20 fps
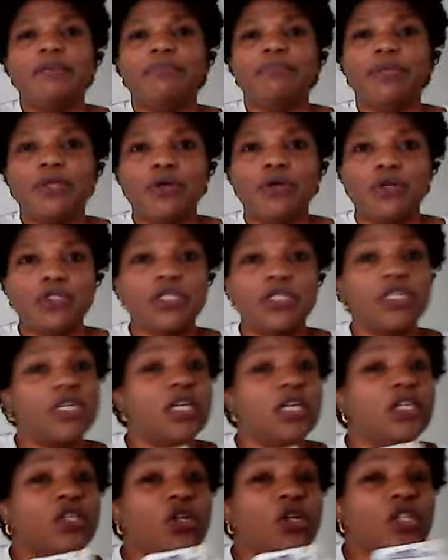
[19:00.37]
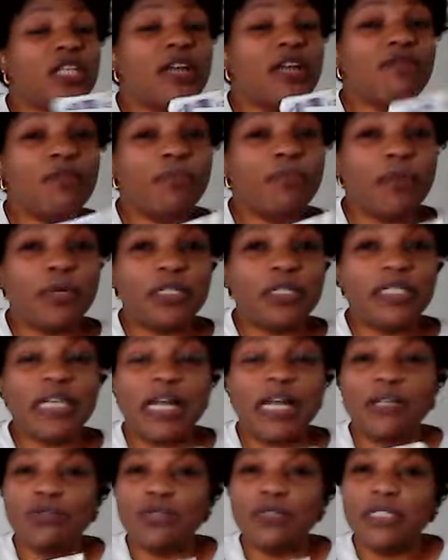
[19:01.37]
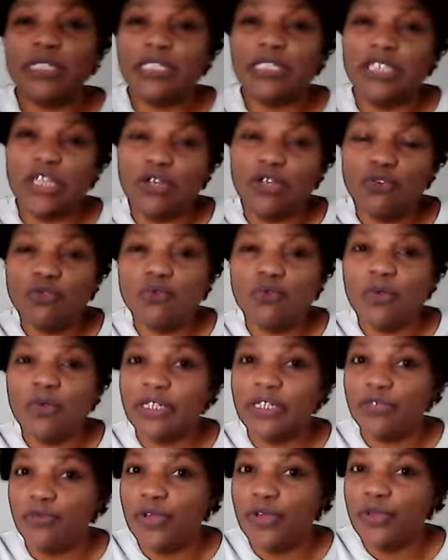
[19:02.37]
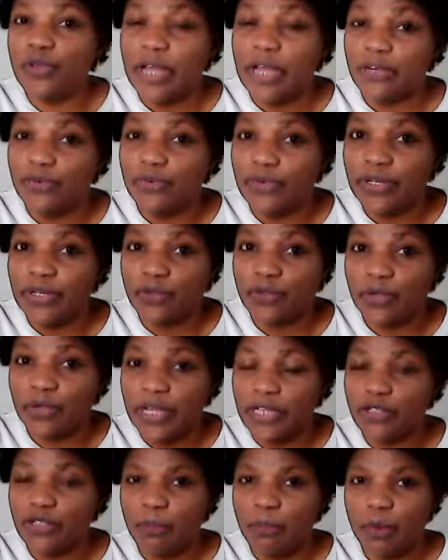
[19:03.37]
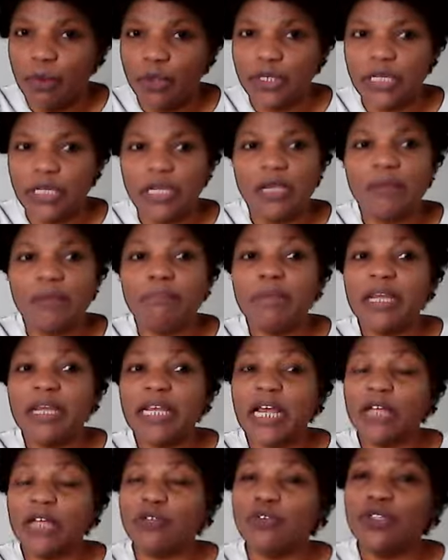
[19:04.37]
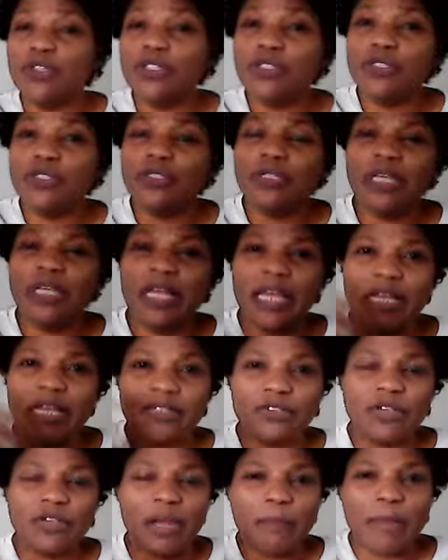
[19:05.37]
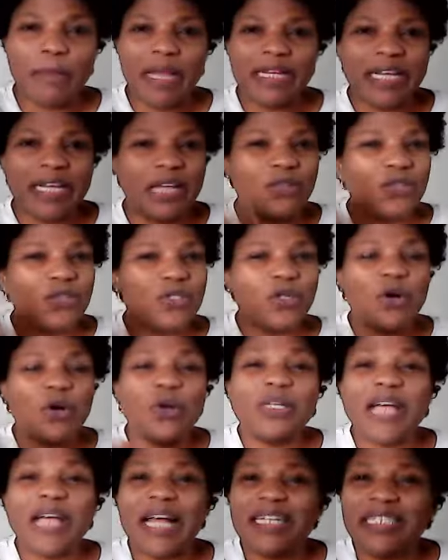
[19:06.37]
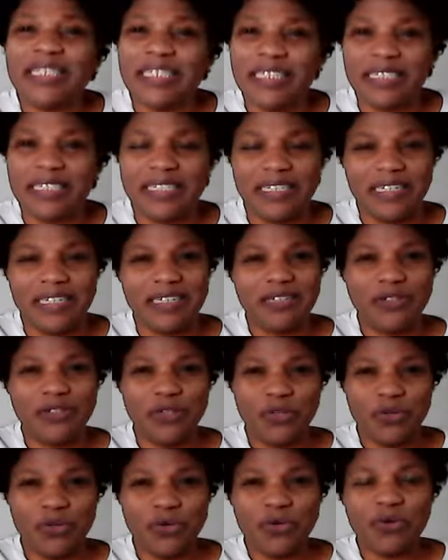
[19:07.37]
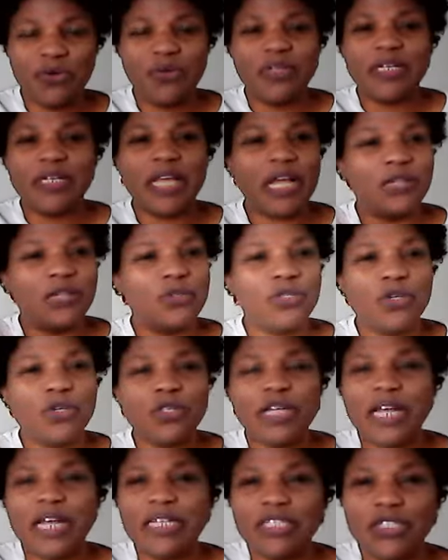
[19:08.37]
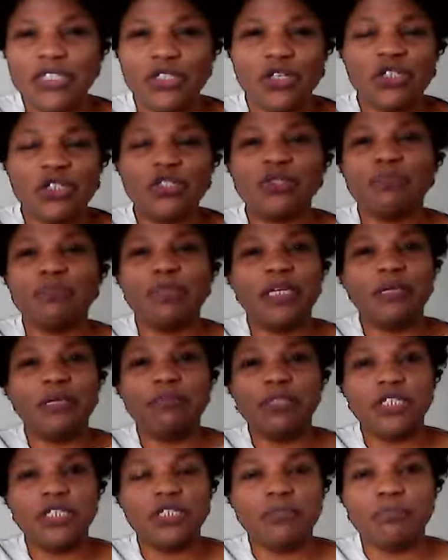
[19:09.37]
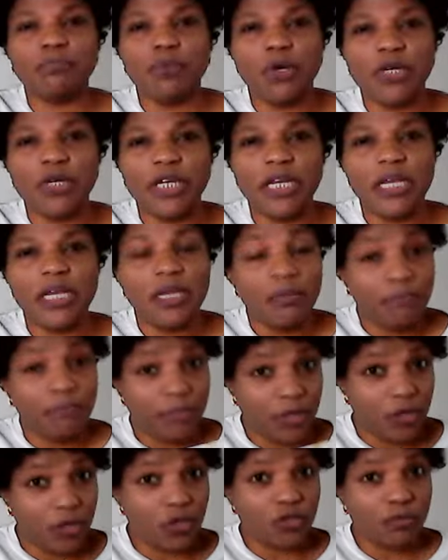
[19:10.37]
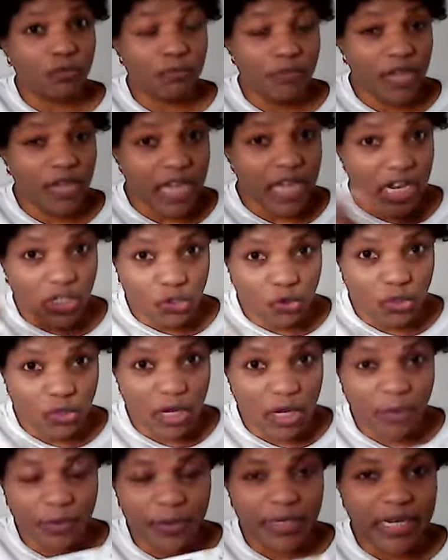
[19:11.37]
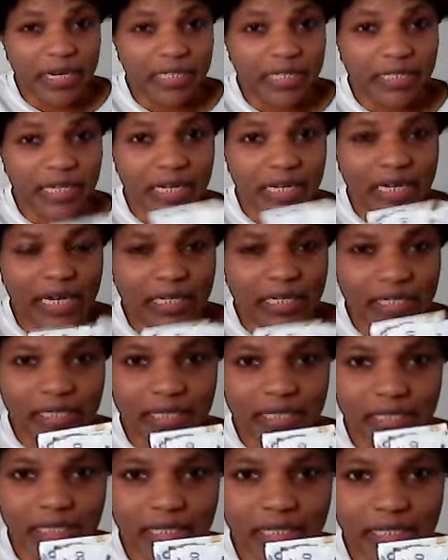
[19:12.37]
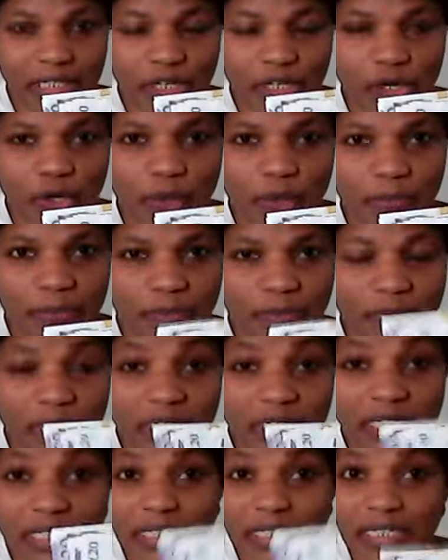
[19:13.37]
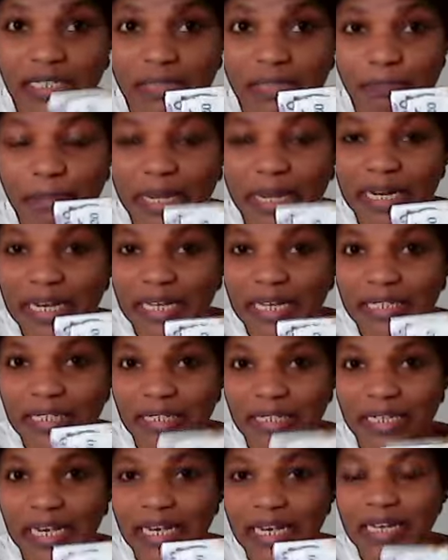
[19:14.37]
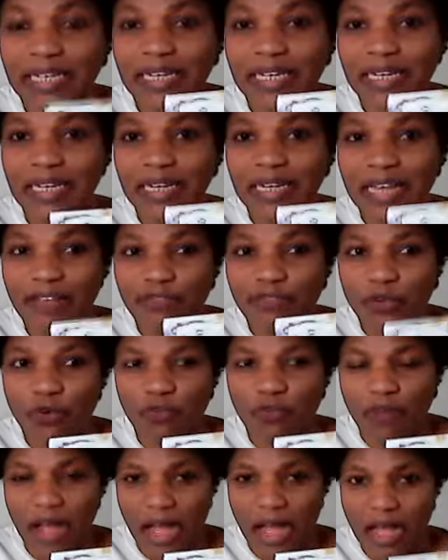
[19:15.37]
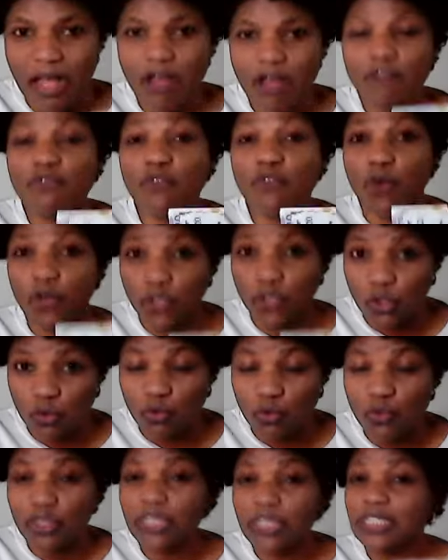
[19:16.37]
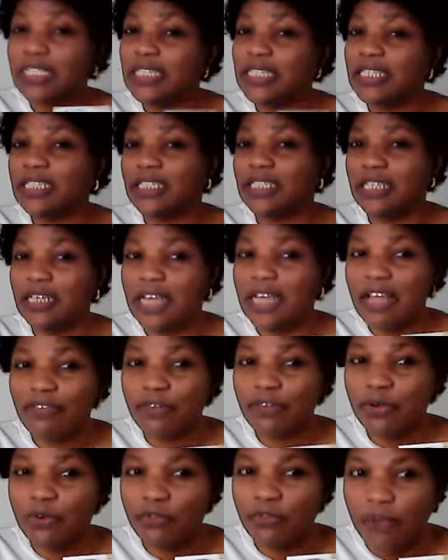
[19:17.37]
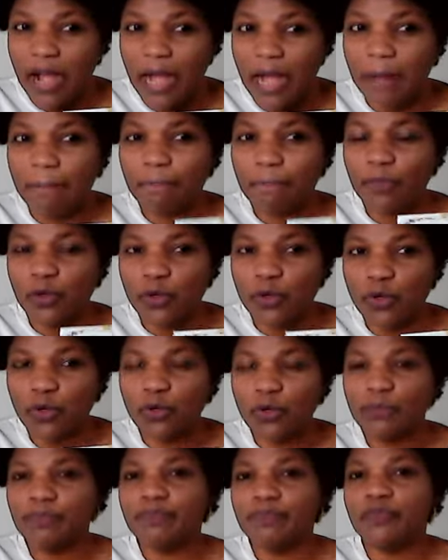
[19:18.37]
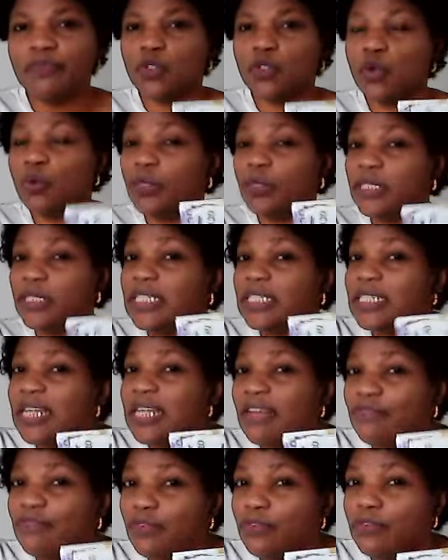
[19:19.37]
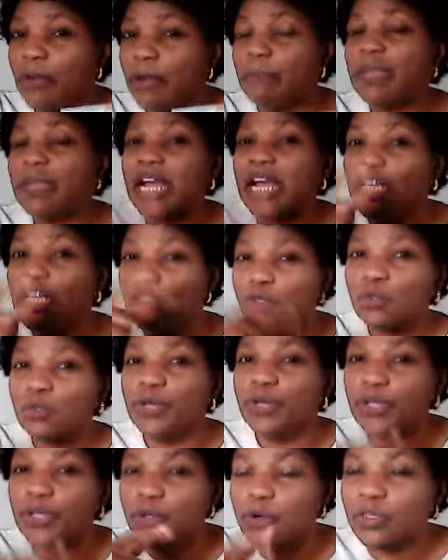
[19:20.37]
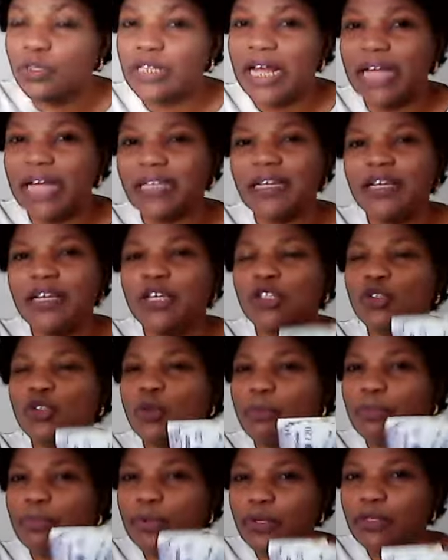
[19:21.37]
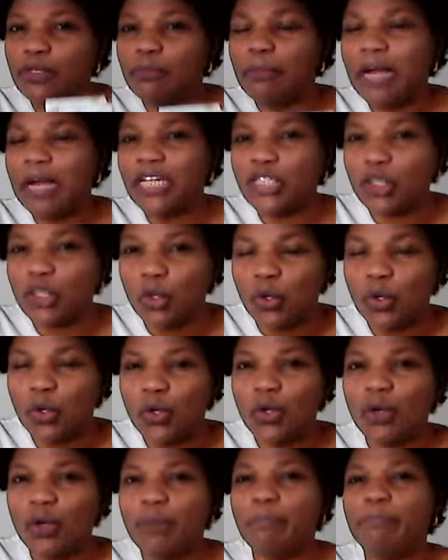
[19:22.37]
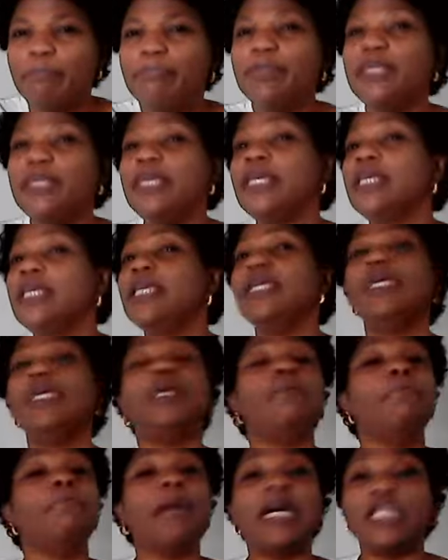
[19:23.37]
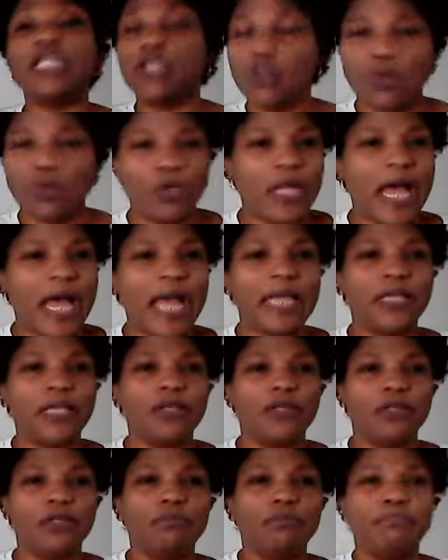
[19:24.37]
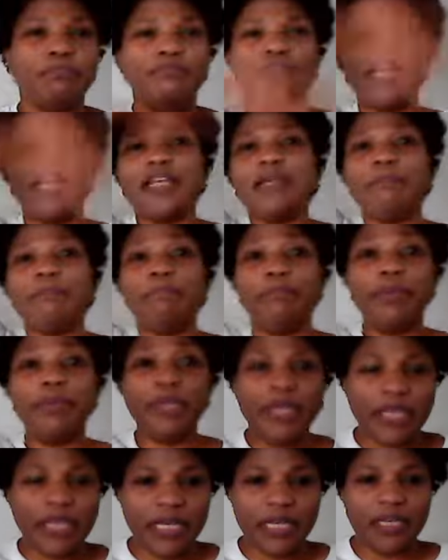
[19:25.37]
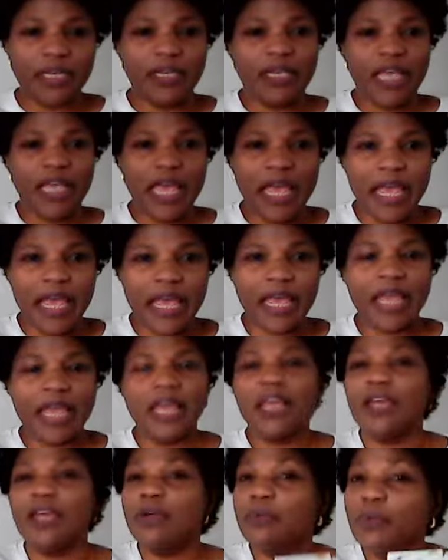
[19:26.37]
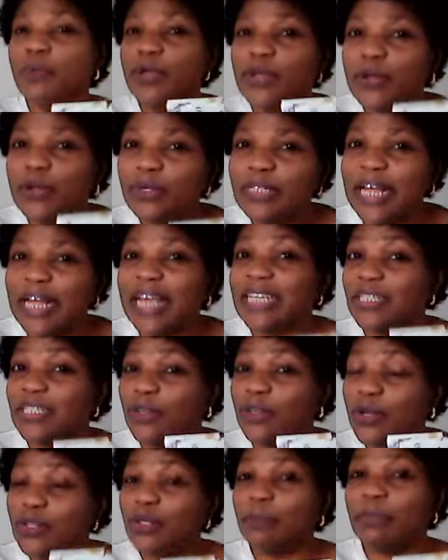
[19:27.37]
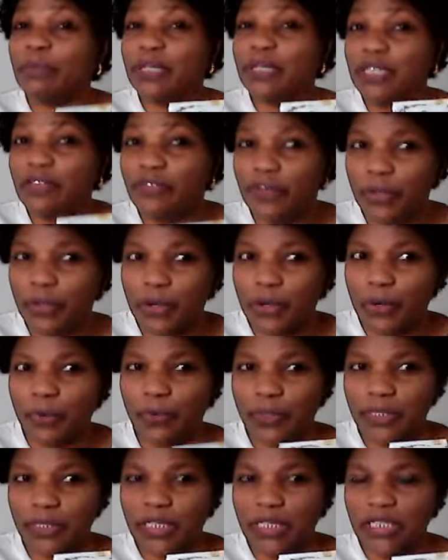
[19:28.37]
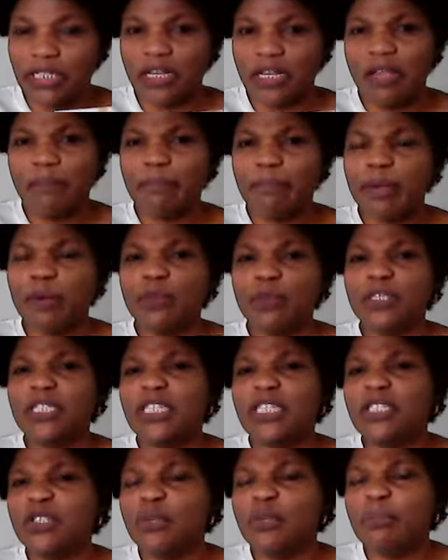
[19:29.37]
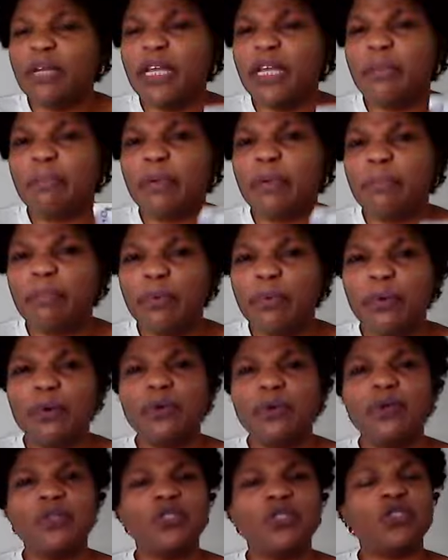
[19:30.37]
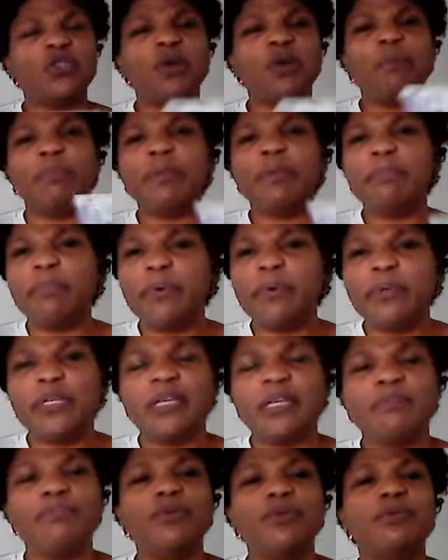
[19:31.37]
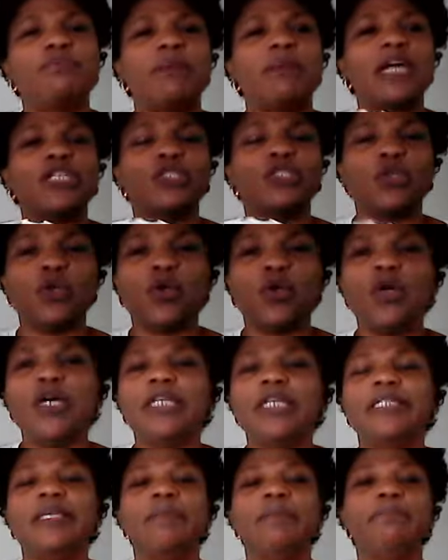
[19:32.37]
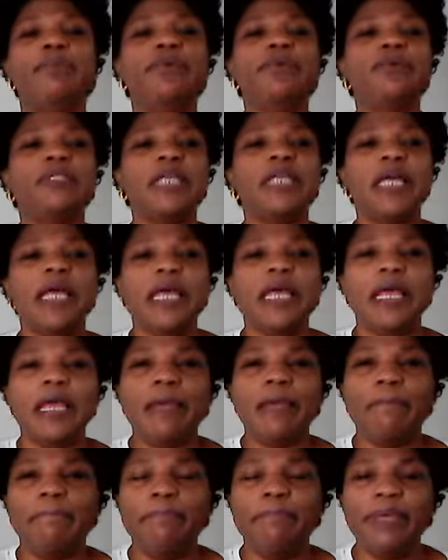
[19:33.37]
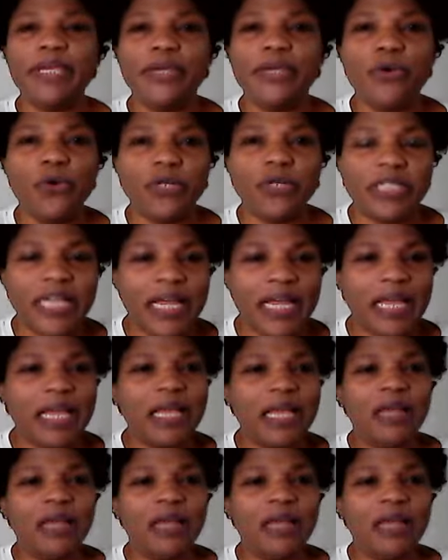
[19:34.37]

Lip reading: because not everybody are doing genuine way the way you are doing to get your money. Many are doing extra mile, they are doing other things, they are doing other things just to make this money. Because me as you now, we understand that this is the income, this is the balance, the leftover for you, this is the leftover. So with this leftover, me and you, we know that to build mansion, big mansion, like very big, we know that it's going to be difficult with this. But we see so many people, some people they build mansion, they build a big hotel,